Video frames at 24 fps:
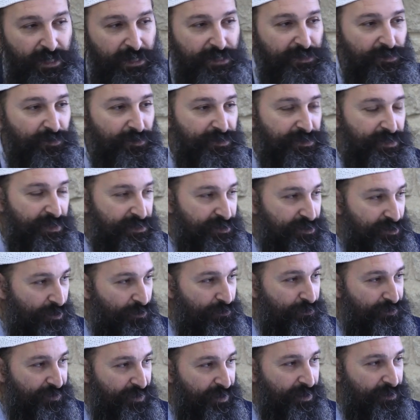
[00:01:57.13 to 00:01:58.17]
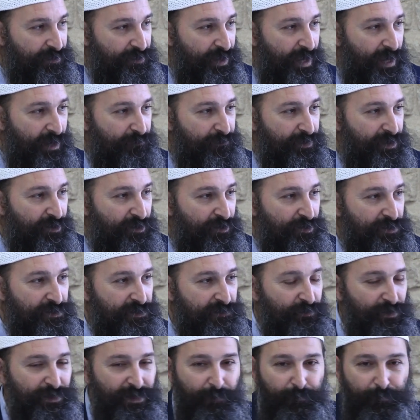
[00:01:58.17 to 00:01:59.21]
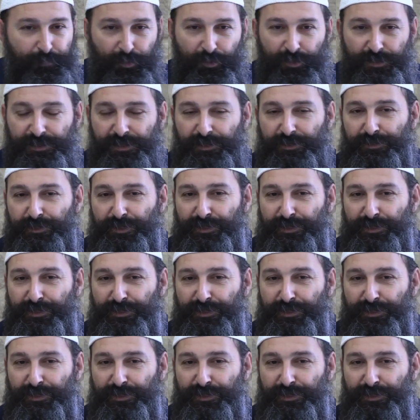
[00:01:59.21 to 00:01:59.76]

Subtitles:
So he says, don't think that, because when a person